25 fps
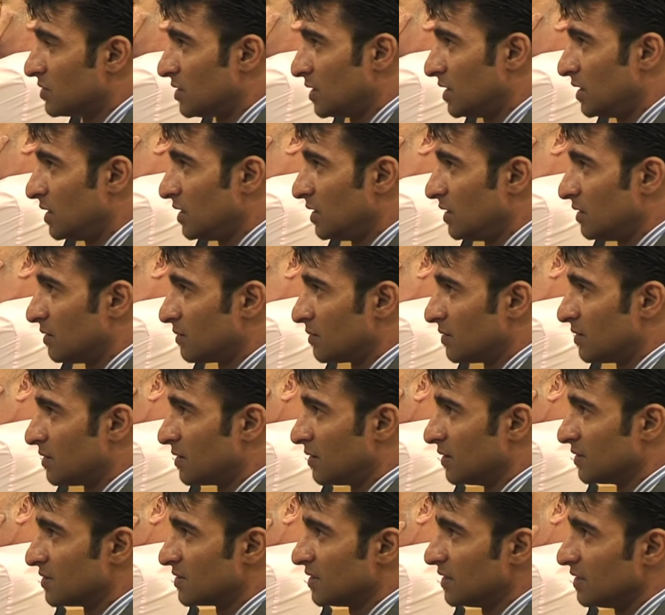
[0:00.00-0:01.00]
the
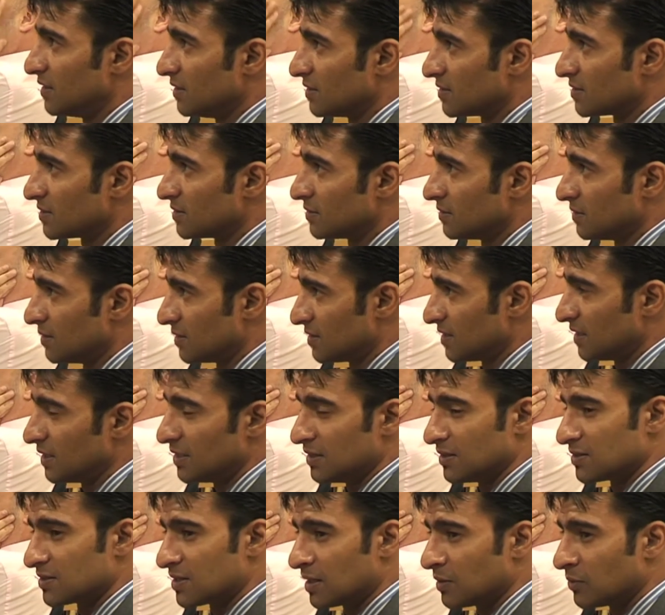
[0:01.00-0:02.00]
seniors
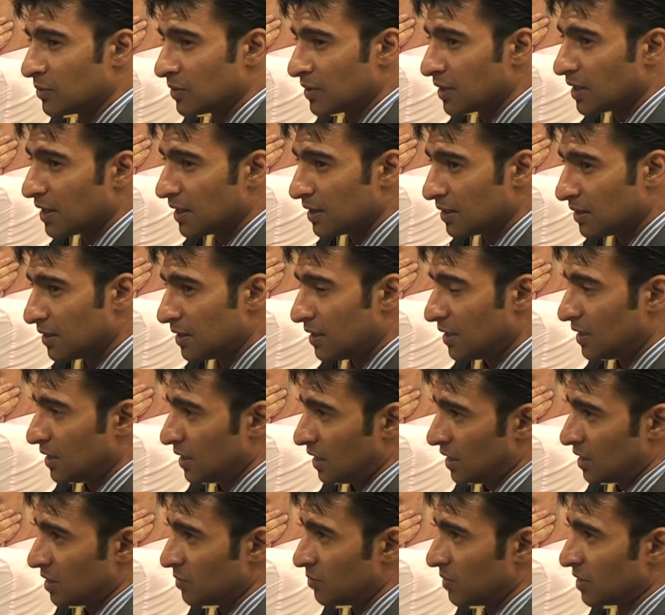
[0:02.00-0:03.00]
that were there,
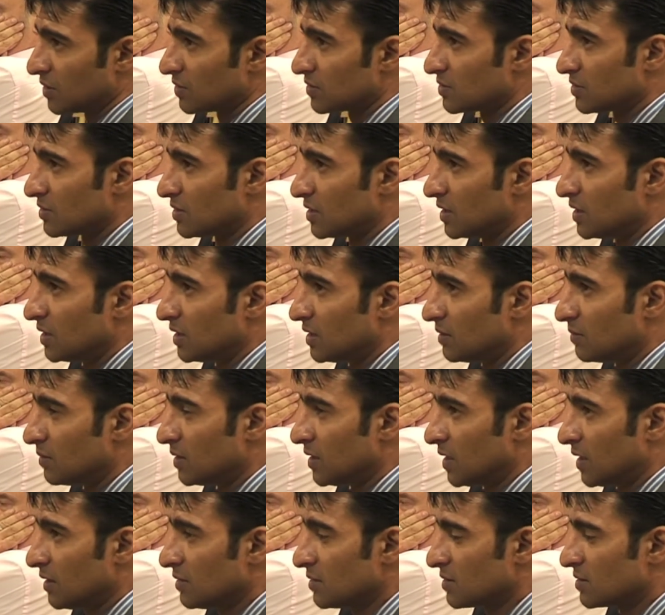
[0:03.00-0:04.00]
and amongst the
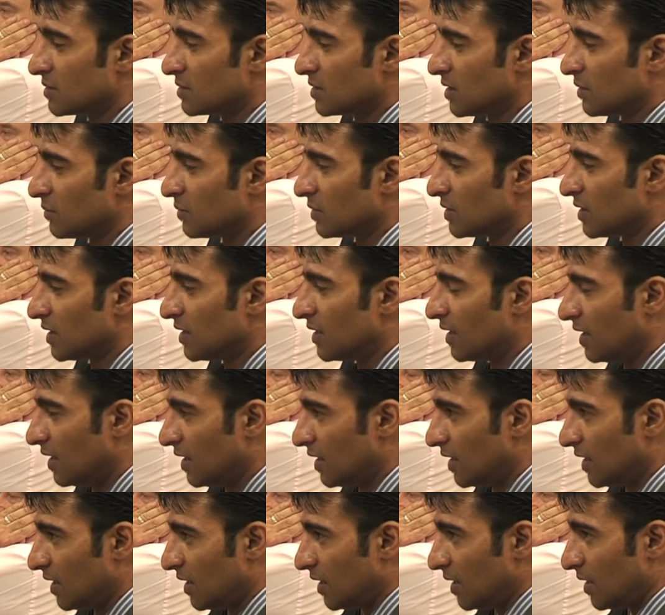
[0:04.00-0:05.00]
youngsters that were there,
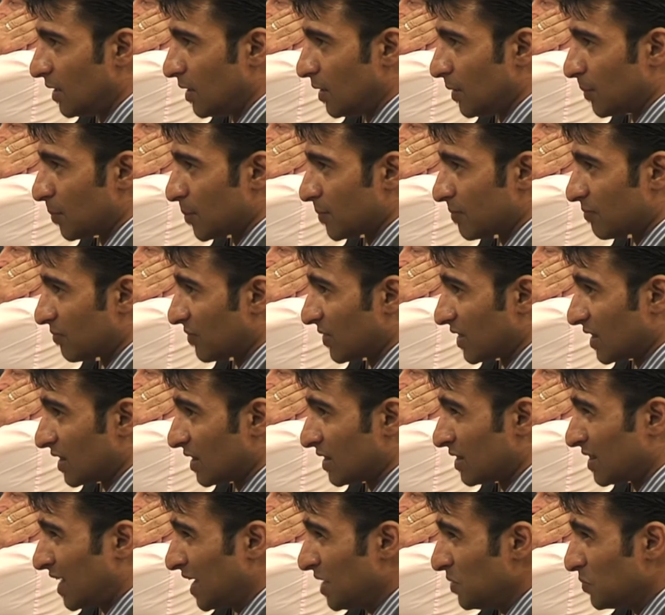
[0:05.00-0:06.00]

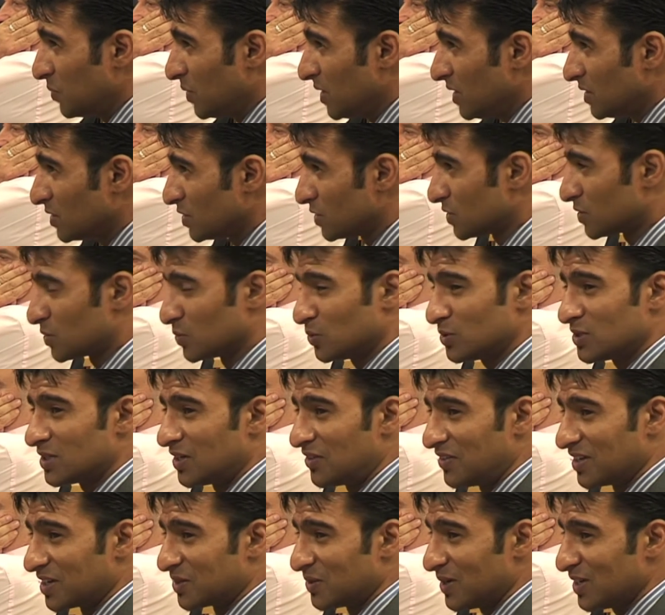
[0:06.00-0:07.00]
they weren't just
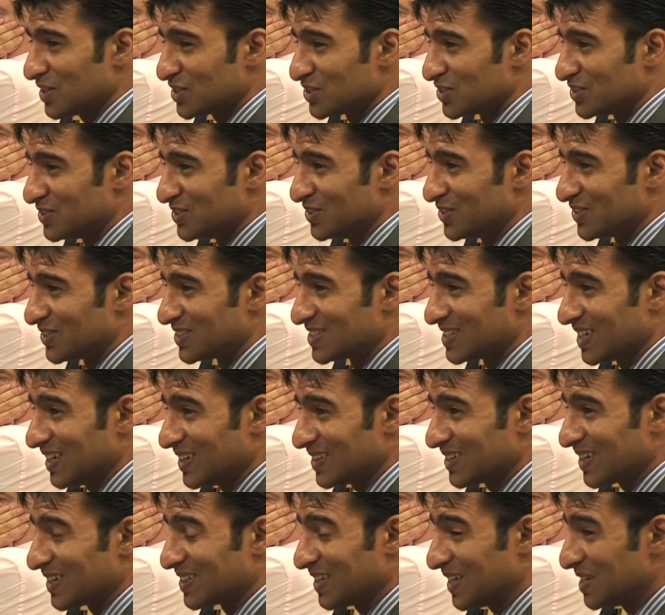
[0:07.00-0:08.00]
ordinary questions. You could tell
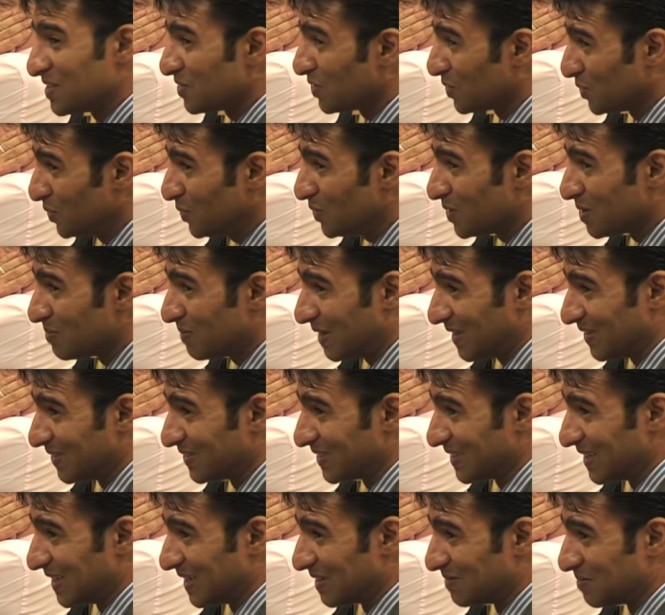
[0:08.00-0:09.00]
that they'd thought
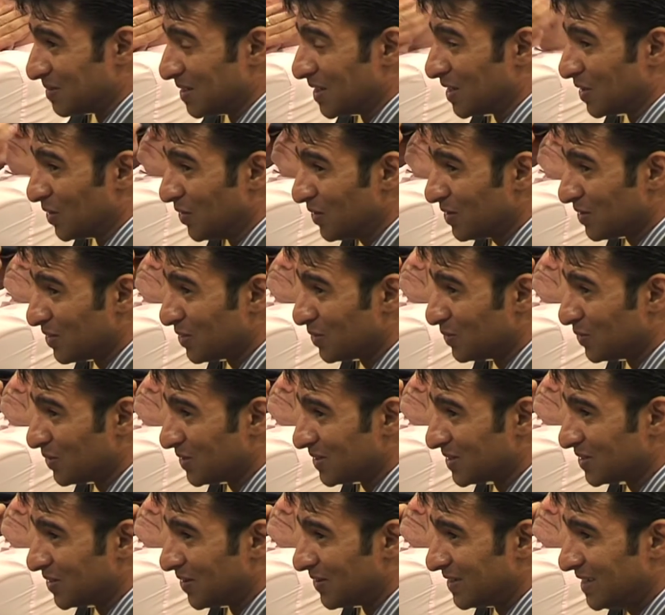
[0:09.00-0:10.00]
about that. A lot of thought
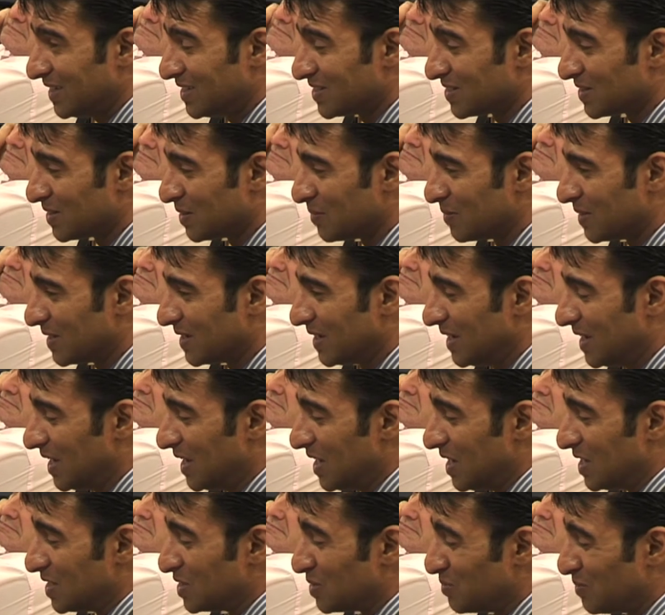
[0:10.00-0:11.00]
had gone into them. And
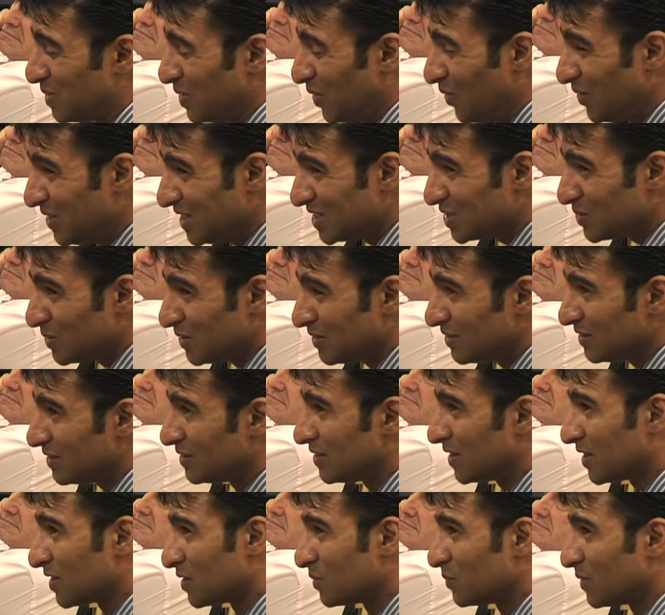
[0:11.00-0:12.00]
to be honest with you,
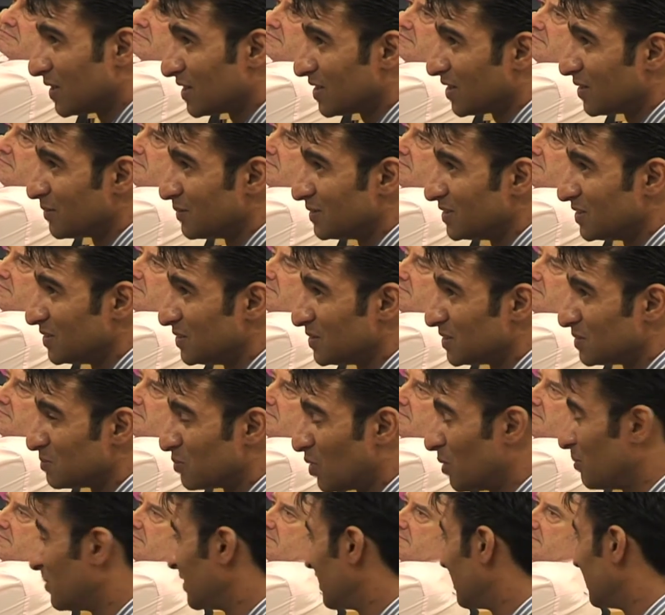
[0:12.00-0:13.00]
the other word I would use is
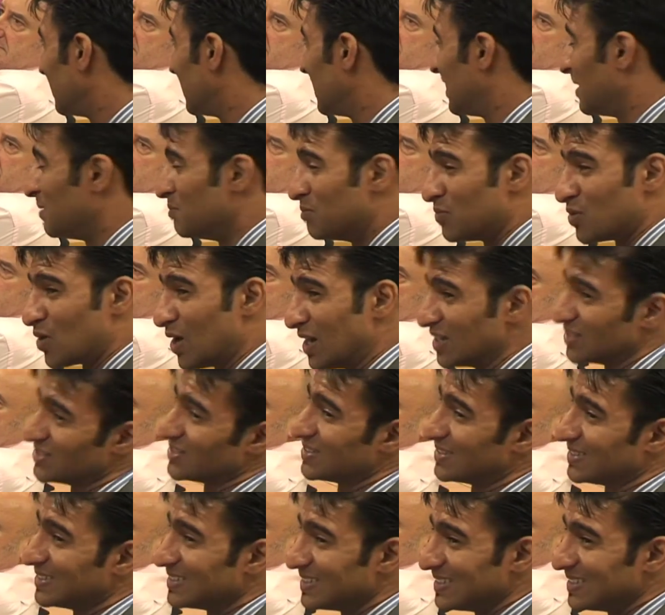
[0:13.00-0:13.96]
probably impressed,